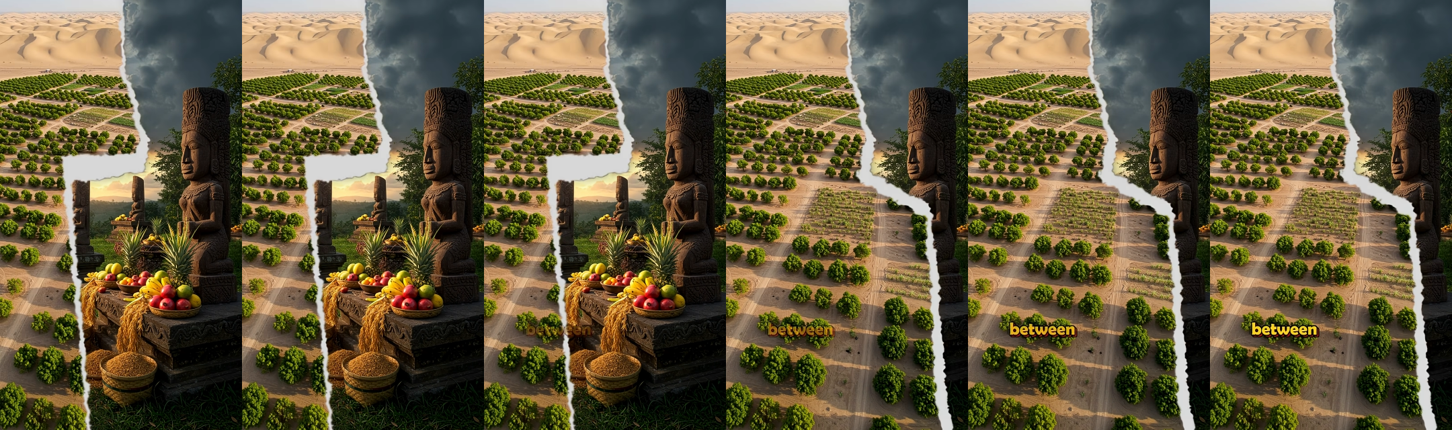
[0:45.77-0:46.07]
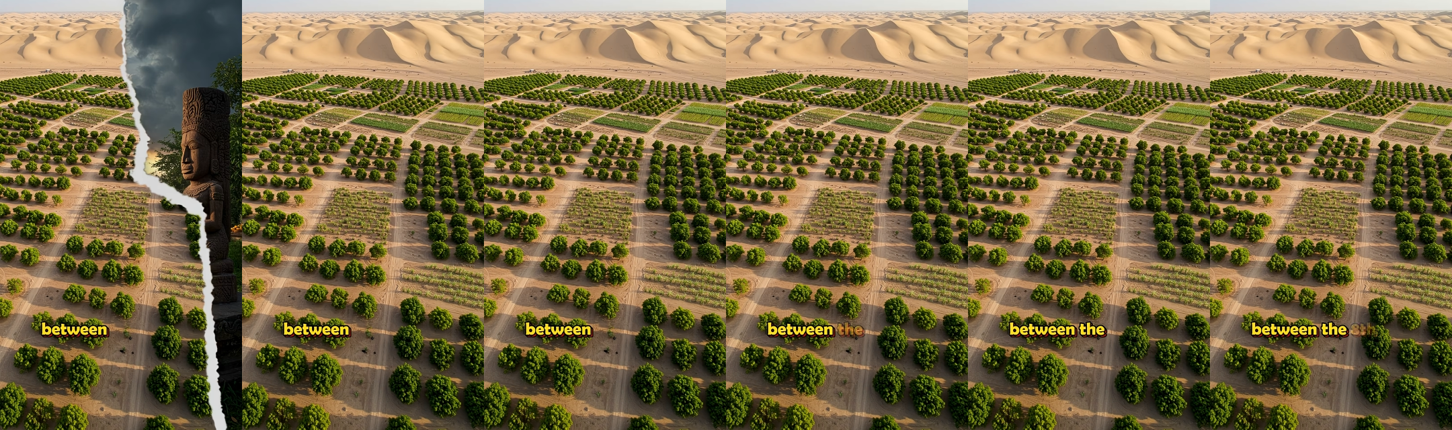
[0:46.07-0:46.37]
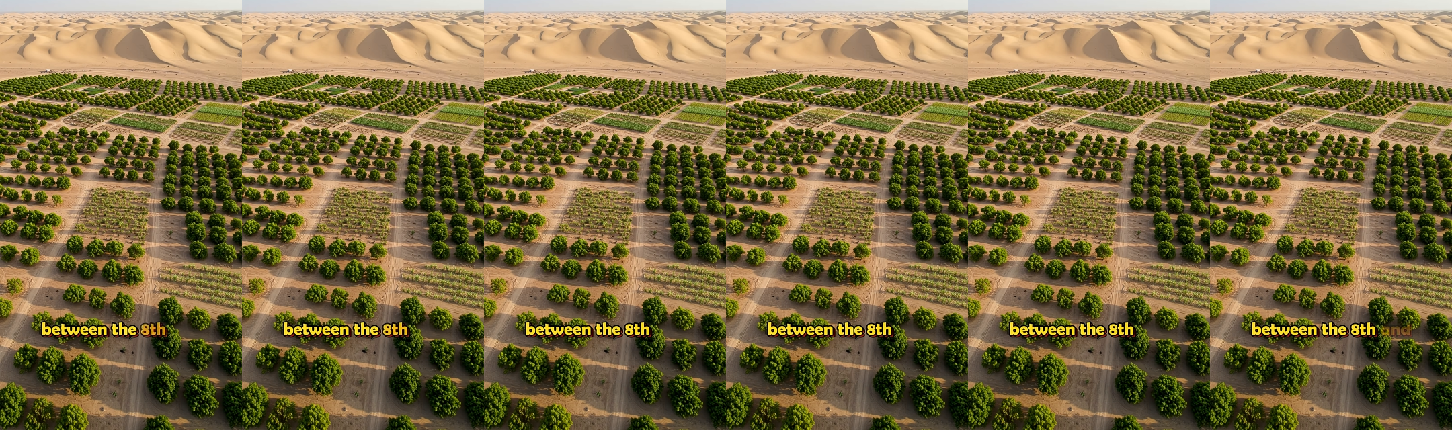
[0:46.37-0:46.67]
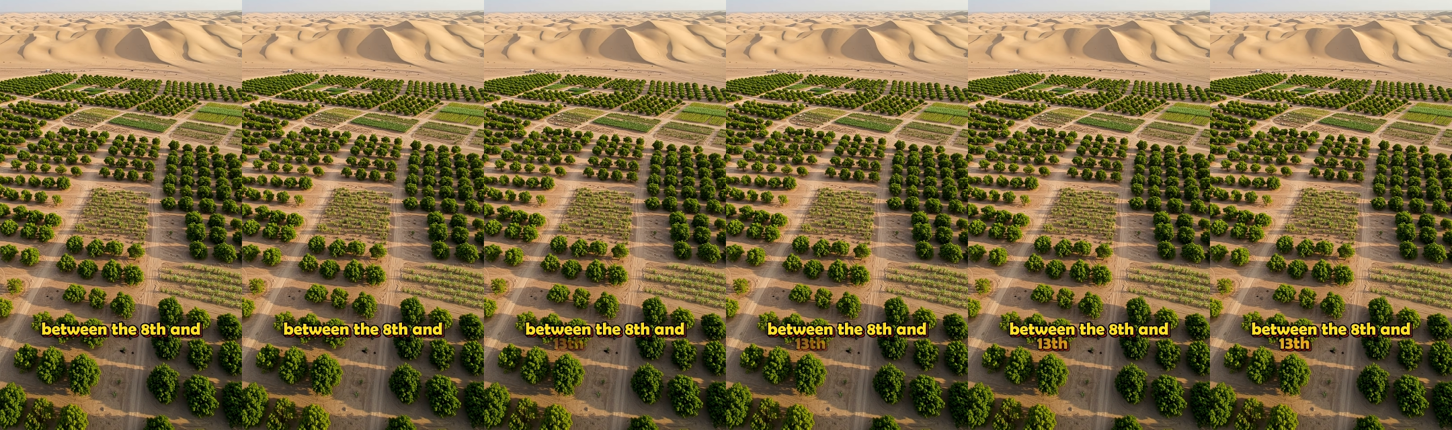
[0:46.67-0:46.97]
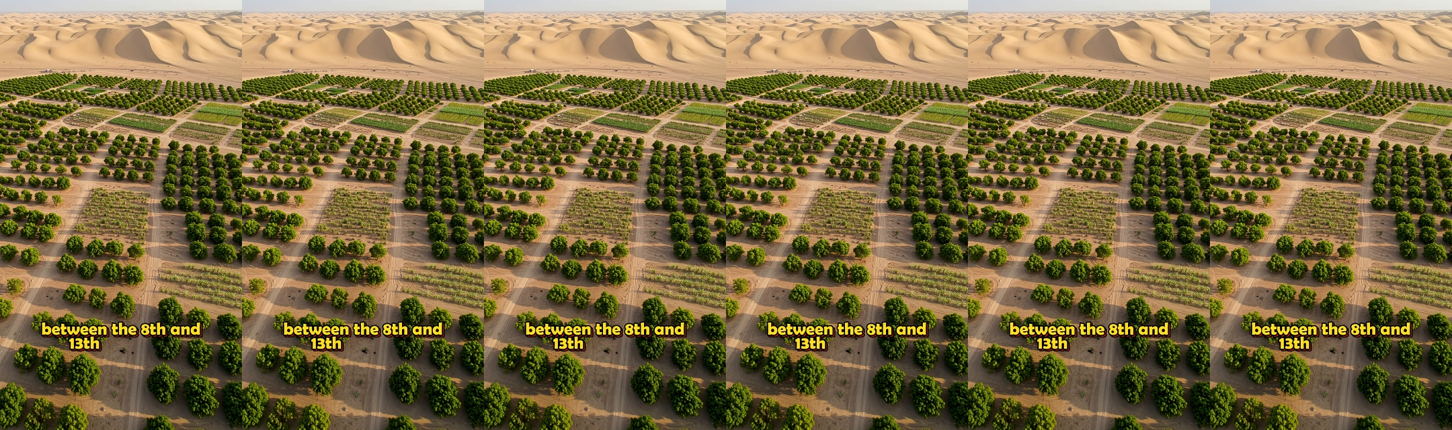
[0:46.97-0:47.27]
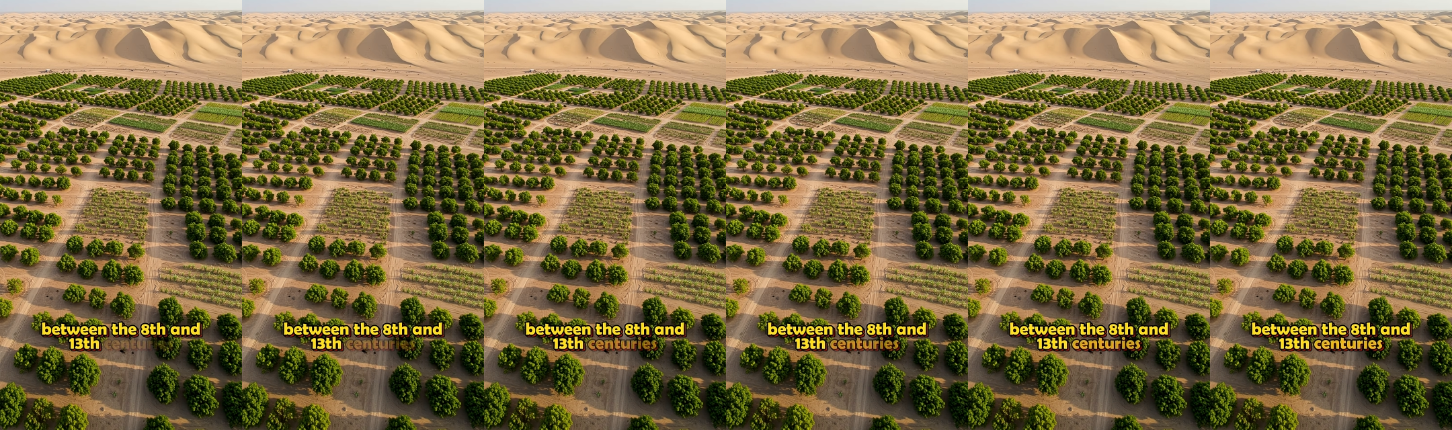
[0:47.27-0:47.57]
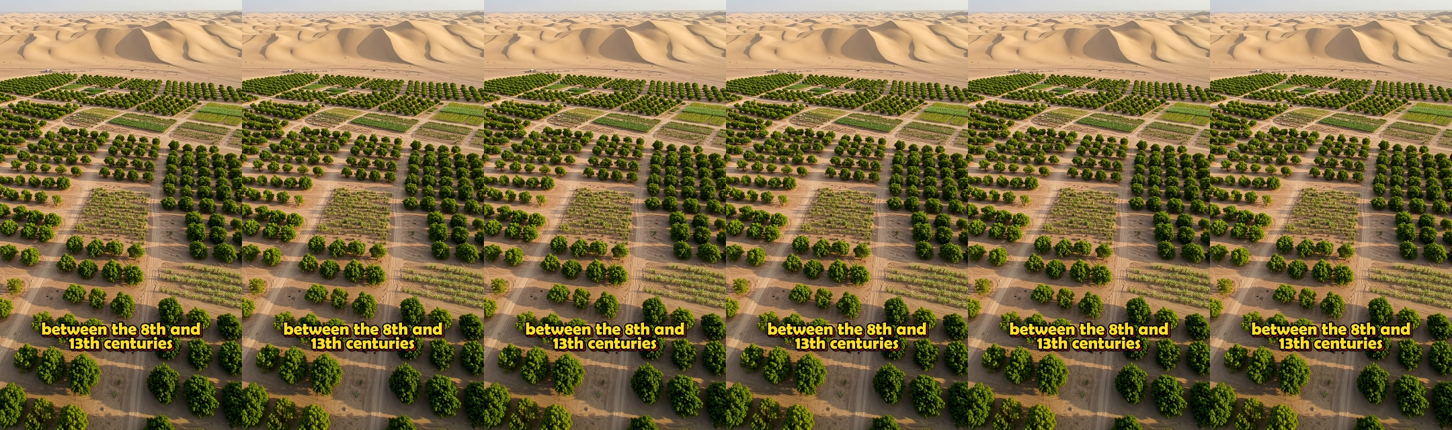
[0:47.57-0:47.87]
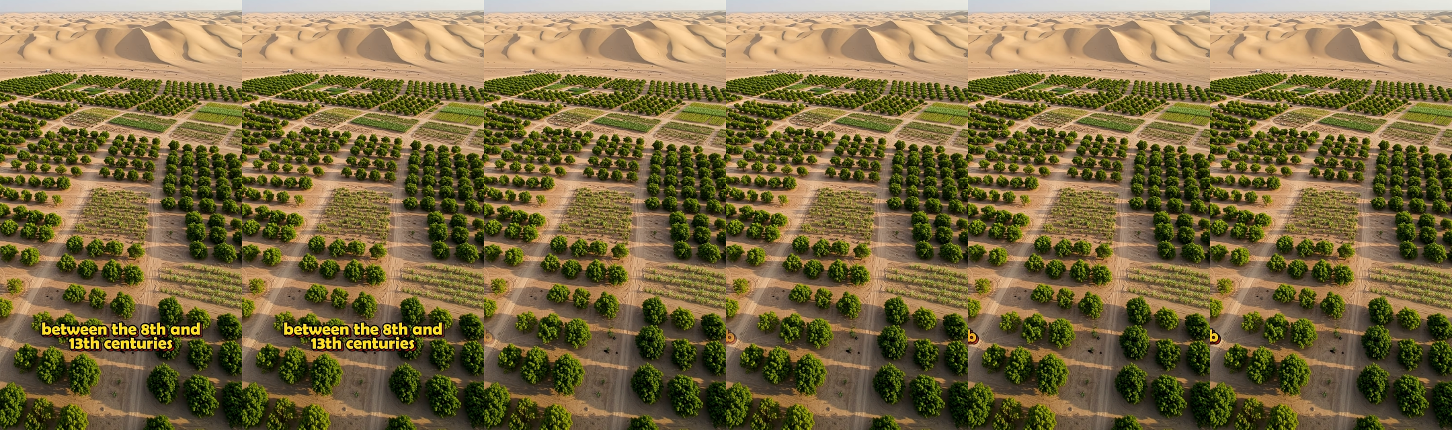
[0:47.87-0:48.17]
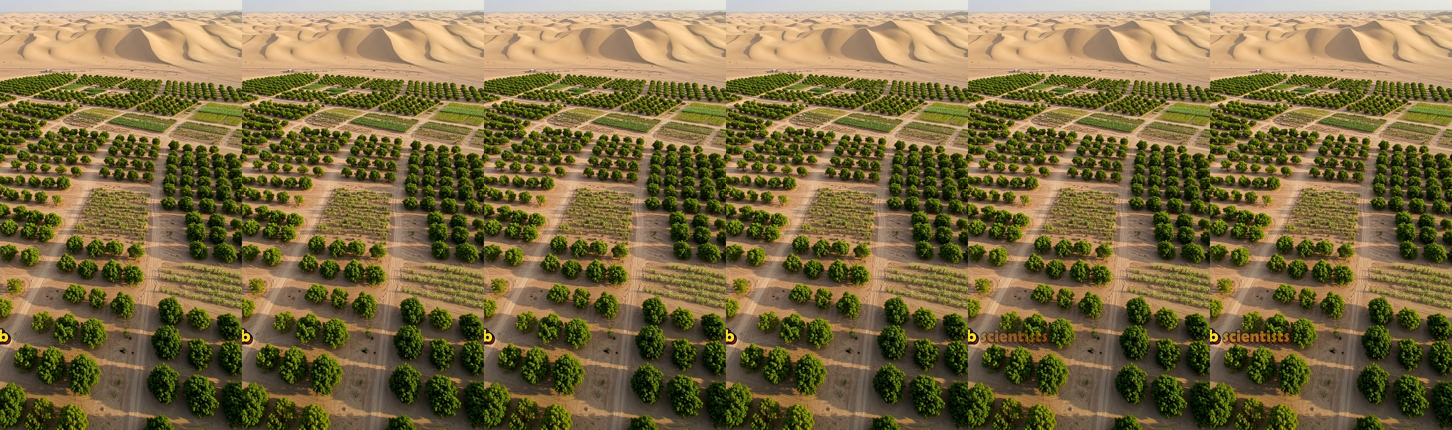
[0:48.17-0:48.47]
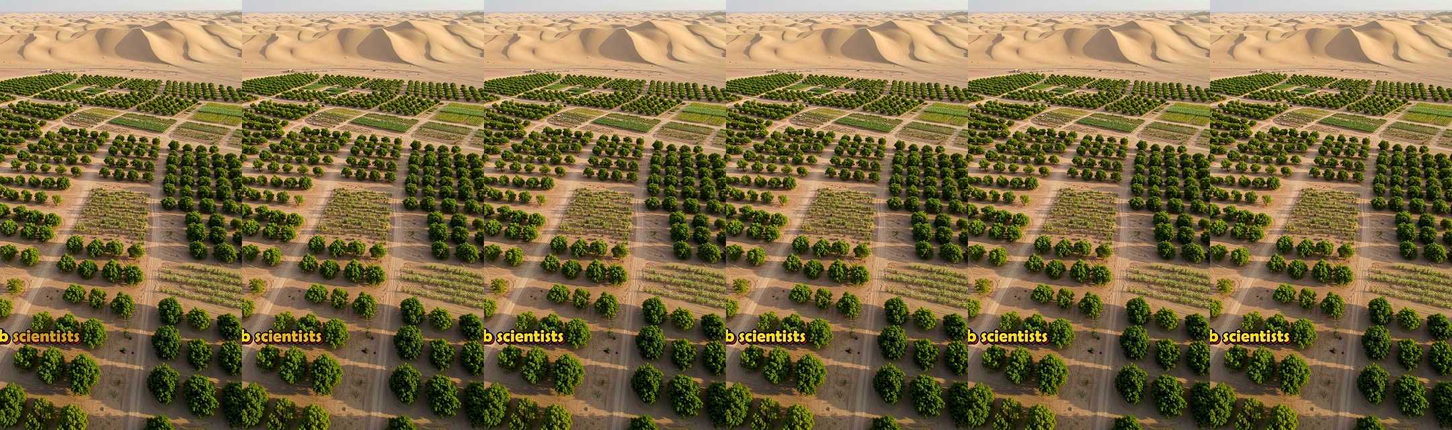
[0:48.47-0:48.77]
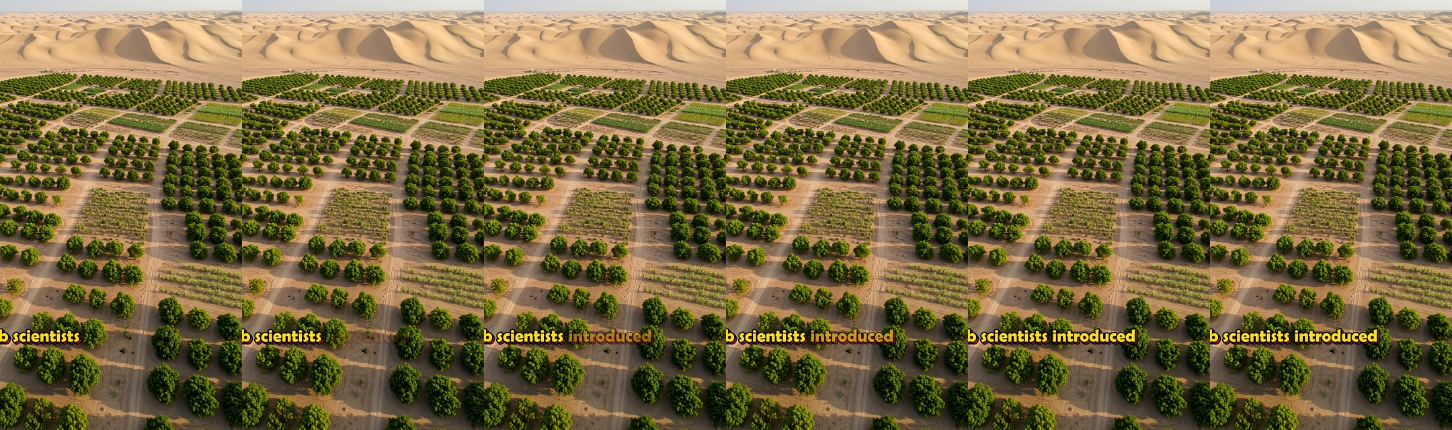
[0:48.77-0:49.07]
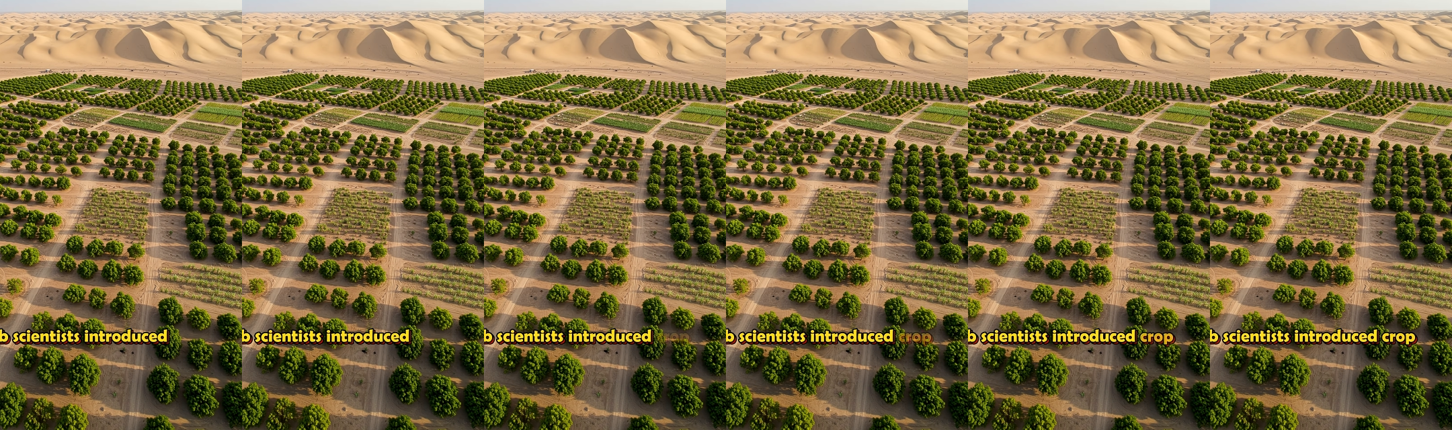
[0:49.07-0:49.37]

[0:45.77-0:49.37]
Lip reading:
Nobody's mouth can be seen.